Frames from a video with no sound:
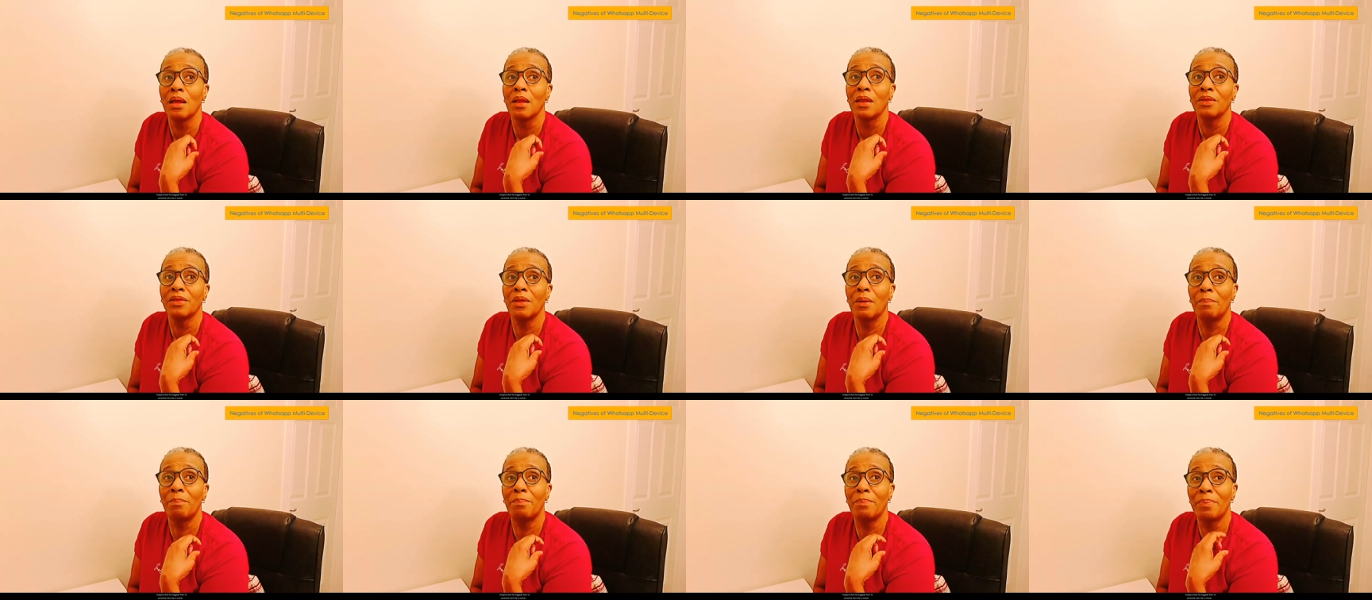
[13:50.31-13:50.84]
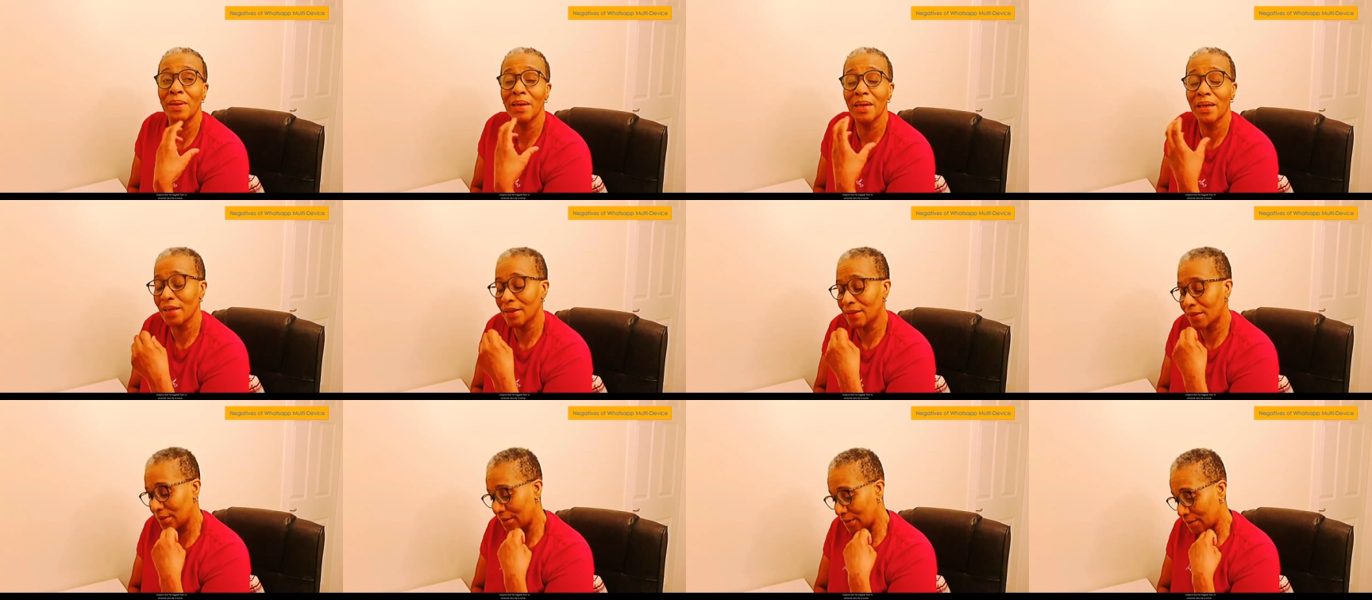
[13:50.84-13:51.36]
the
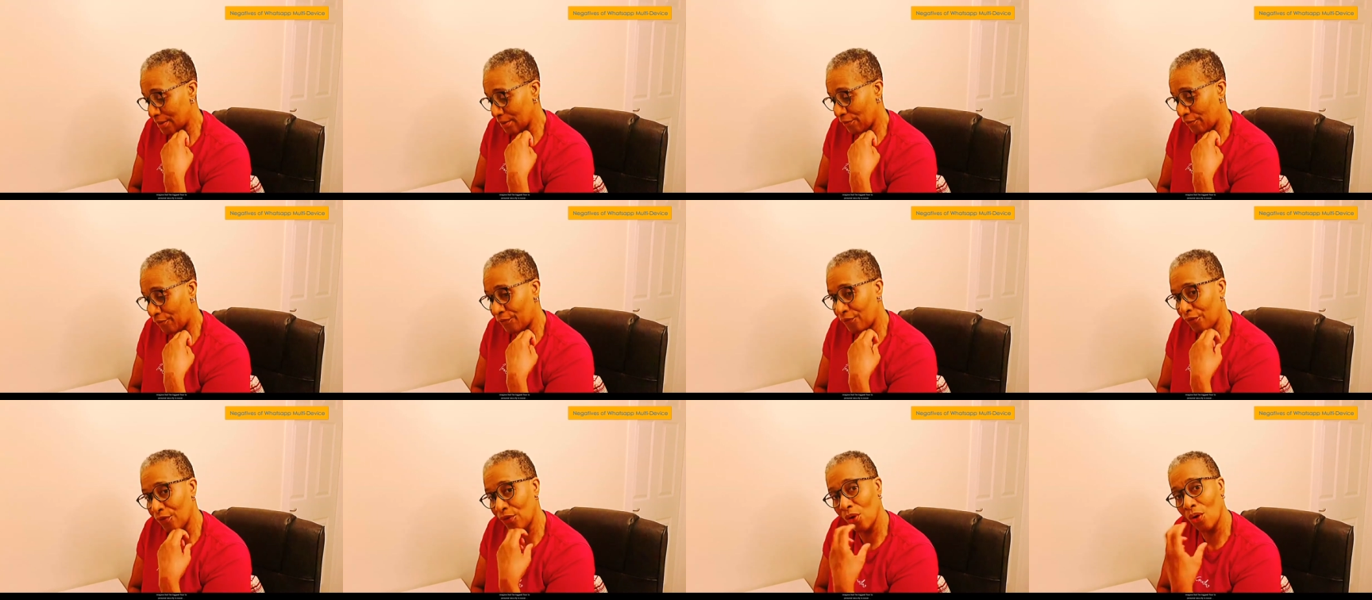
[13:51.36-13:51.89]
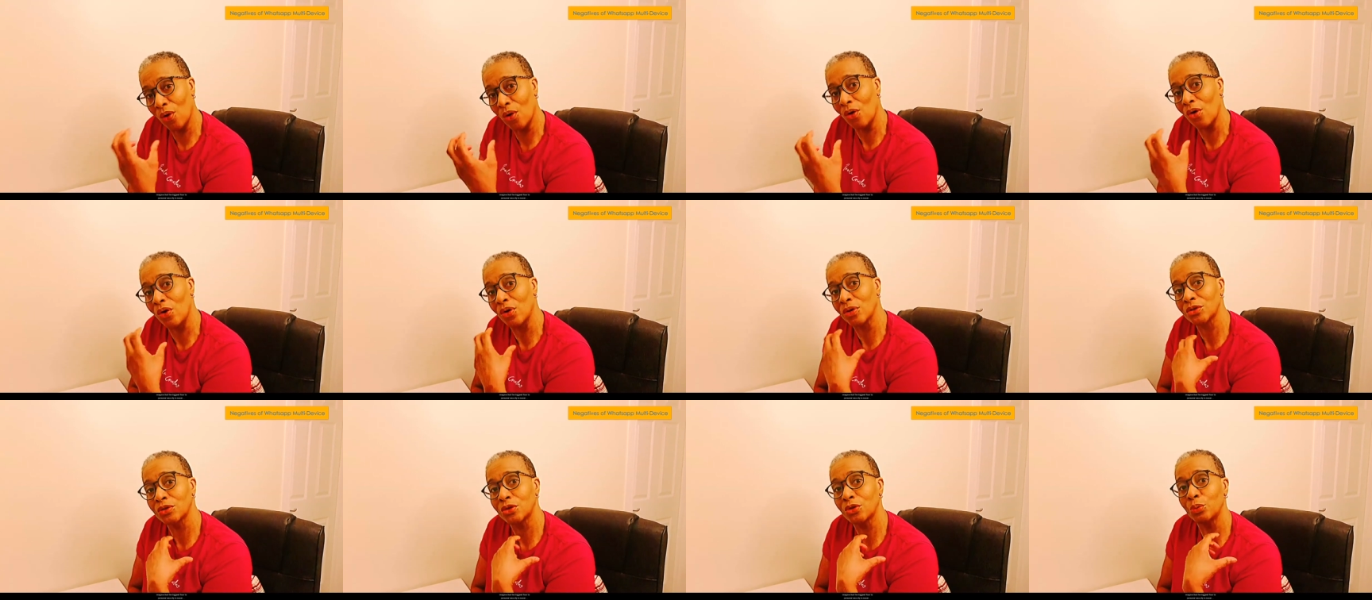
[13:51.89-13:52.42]
biggest
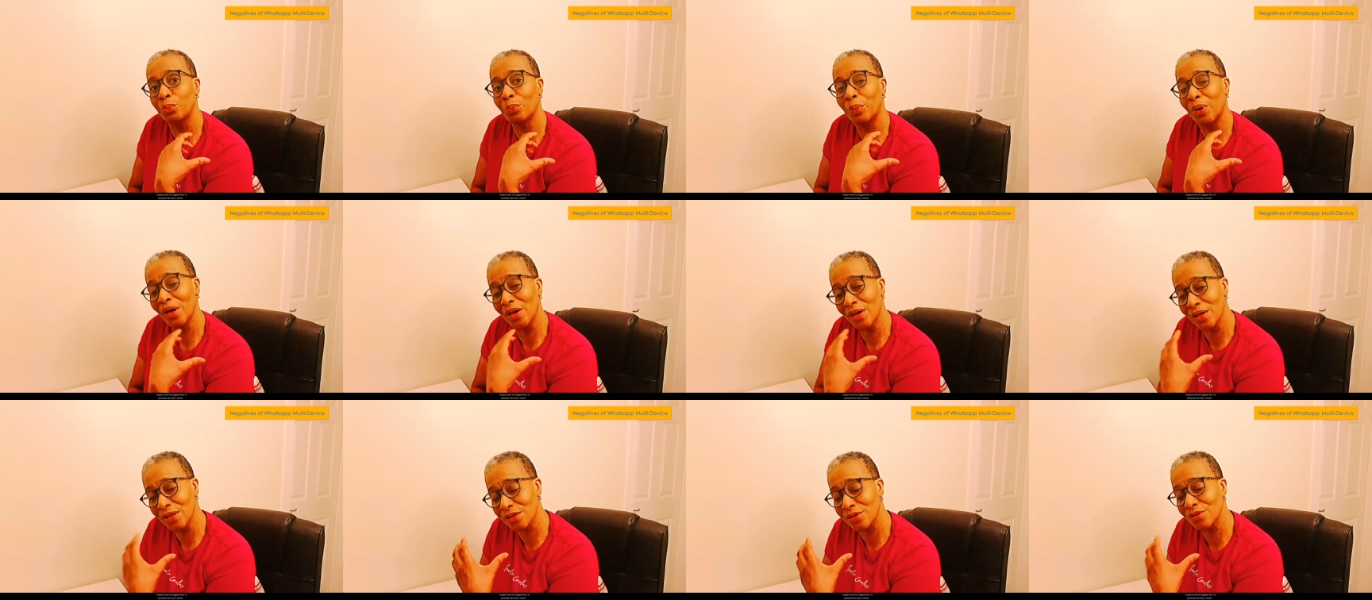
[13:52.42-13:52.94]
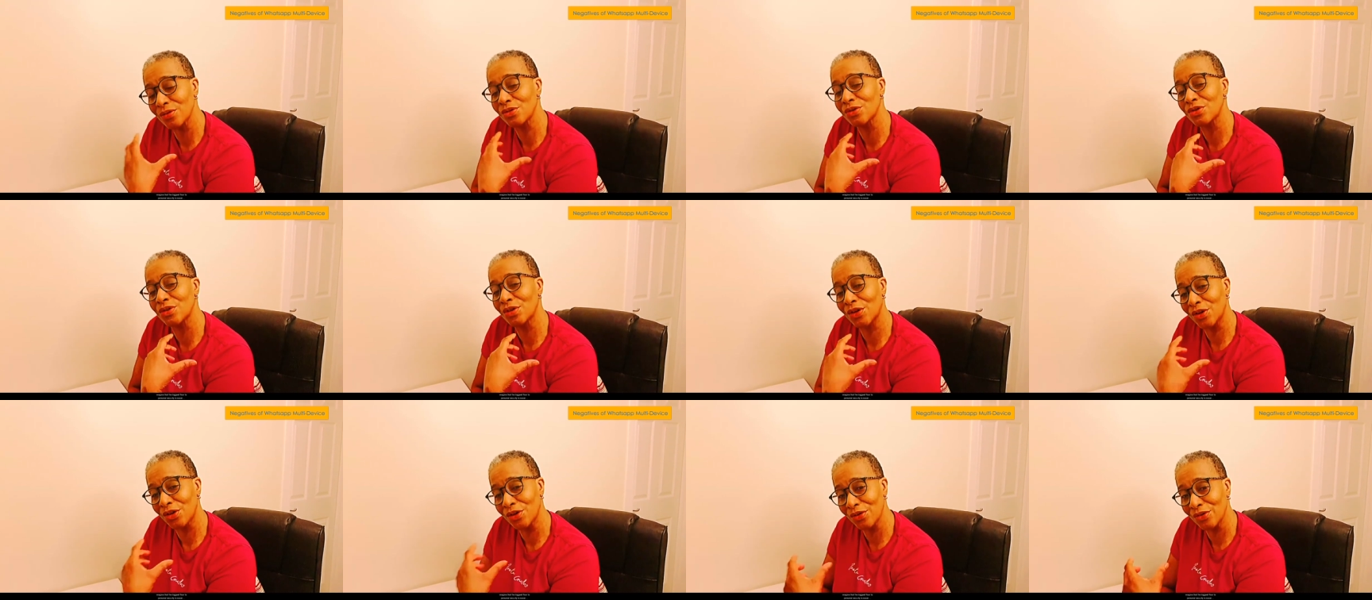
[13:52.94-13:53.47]
flaw to personal
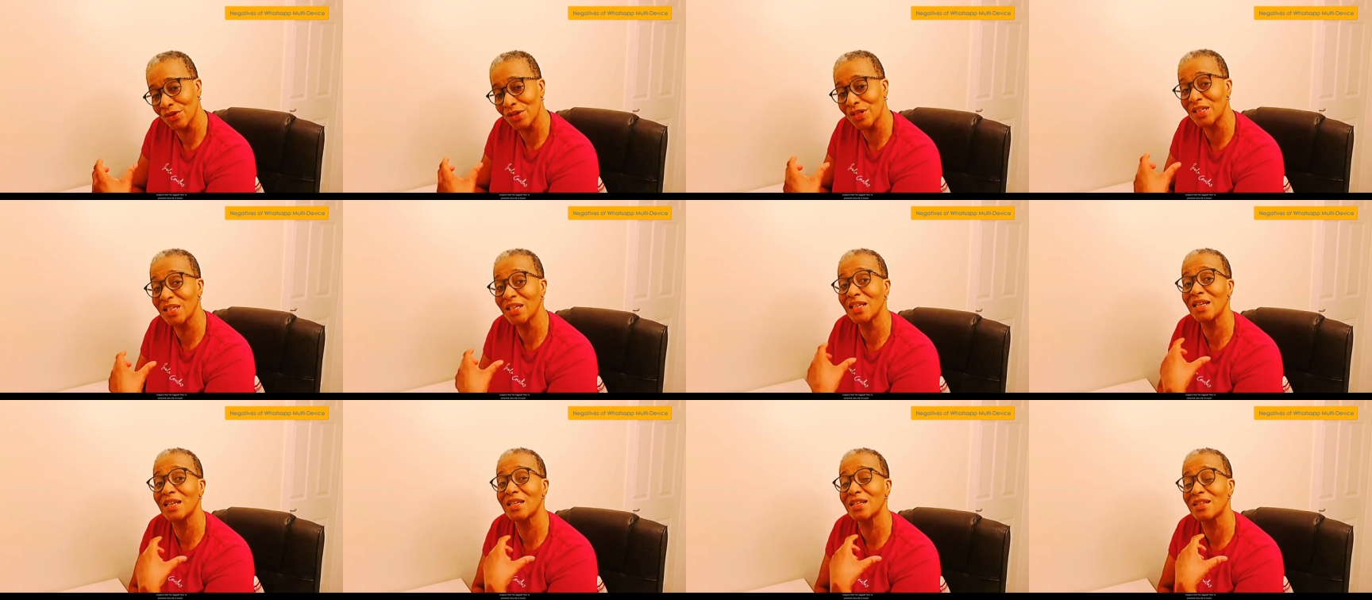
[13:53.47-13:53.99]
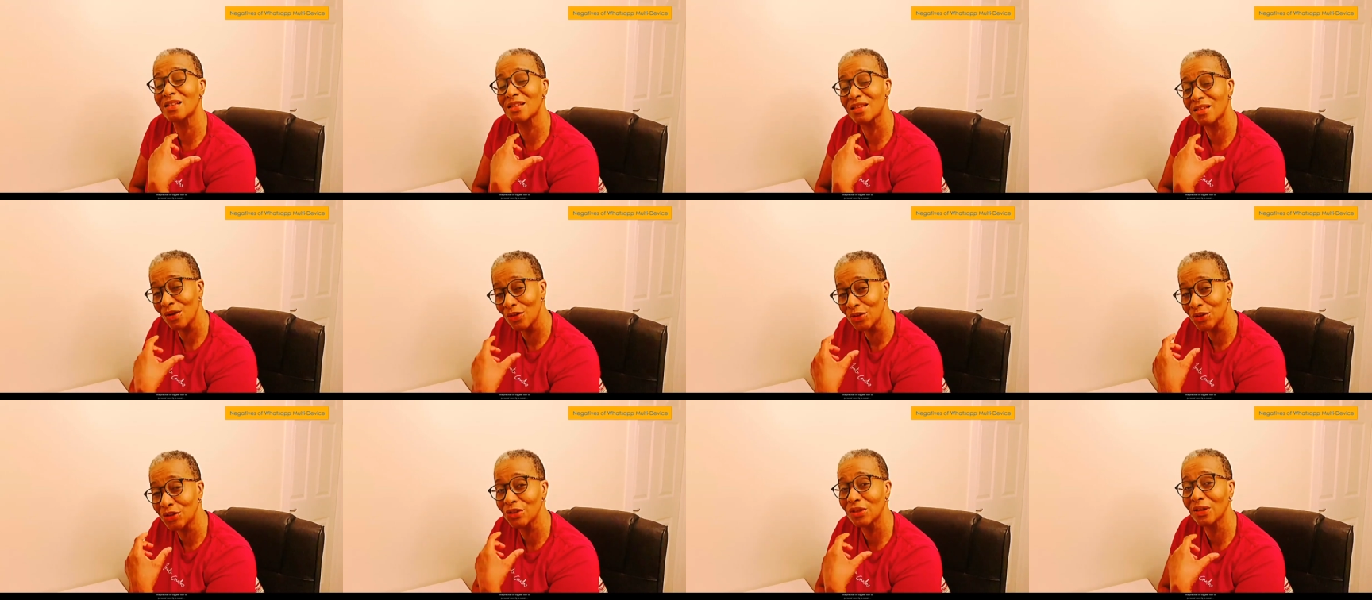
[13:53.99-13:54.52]
security is
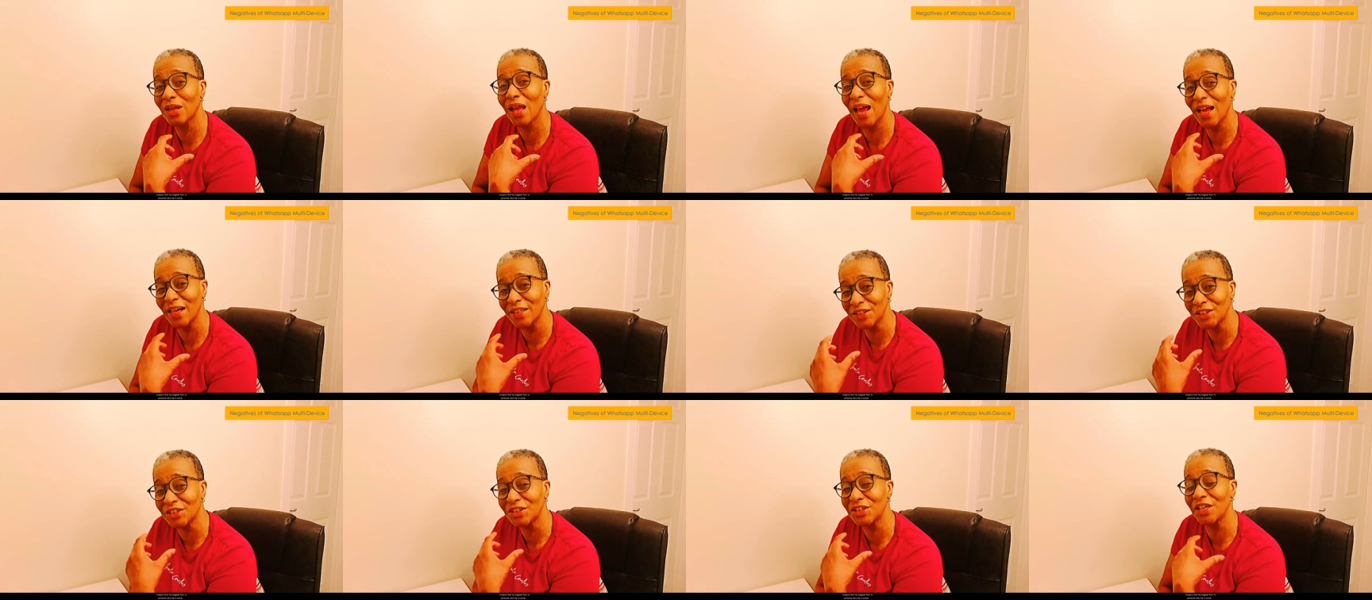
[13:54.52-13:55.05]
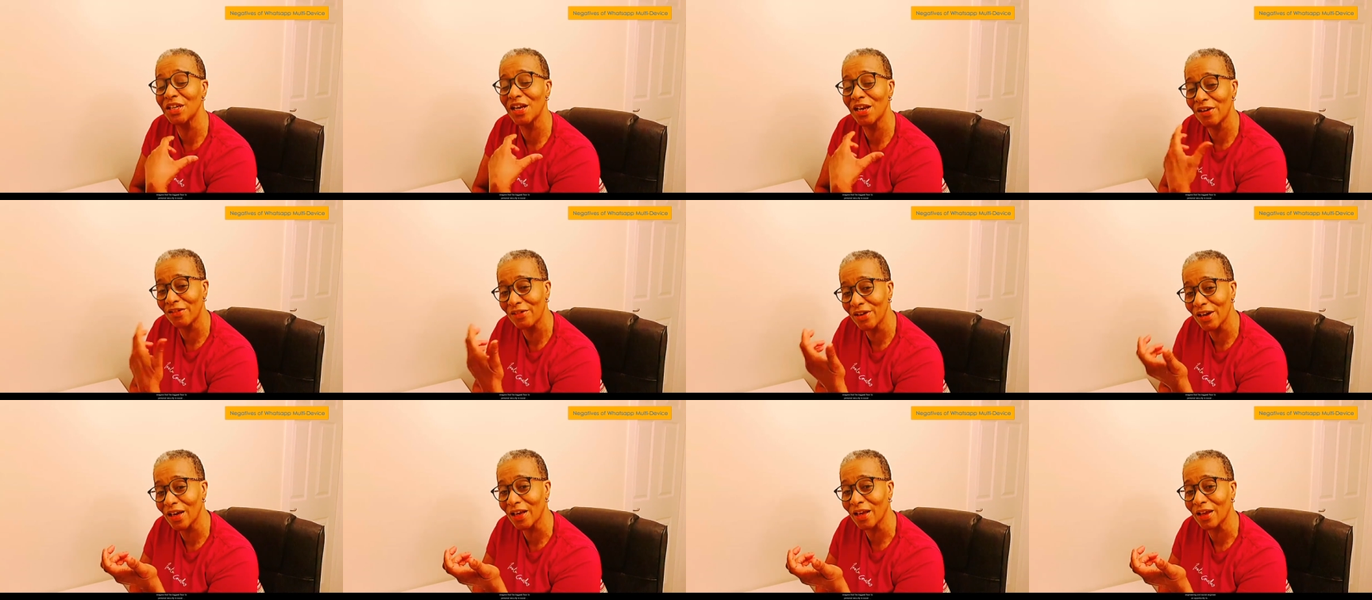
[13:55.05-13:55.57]
social
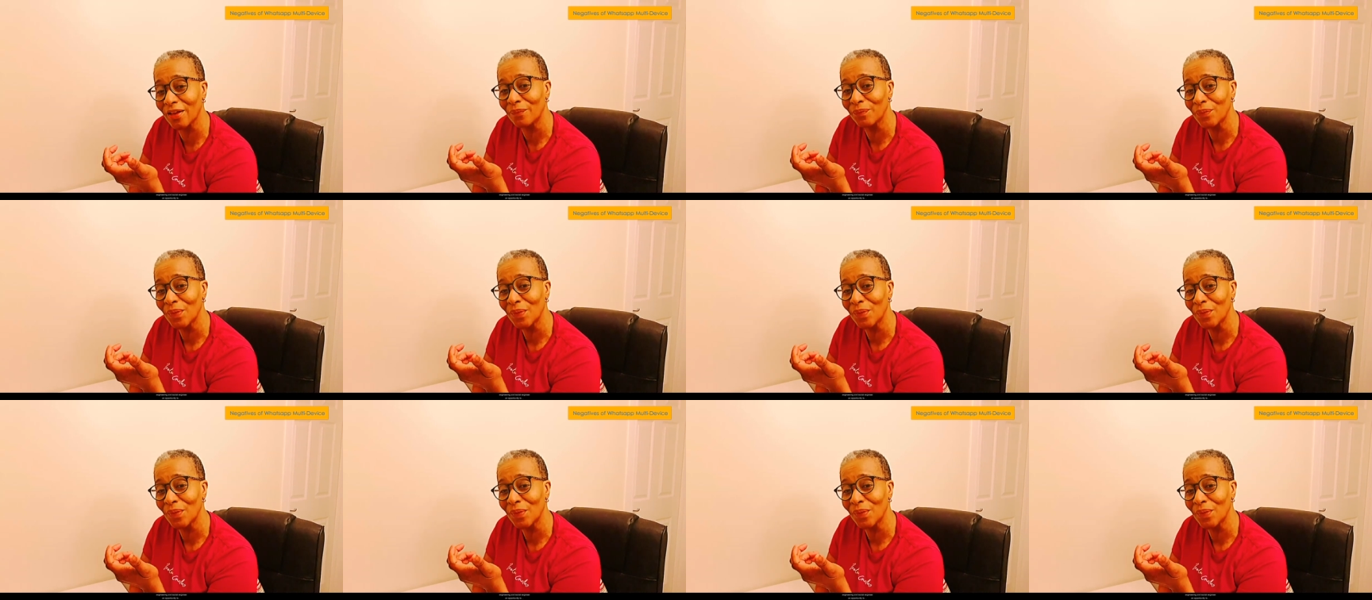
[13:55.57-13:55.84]
engineering.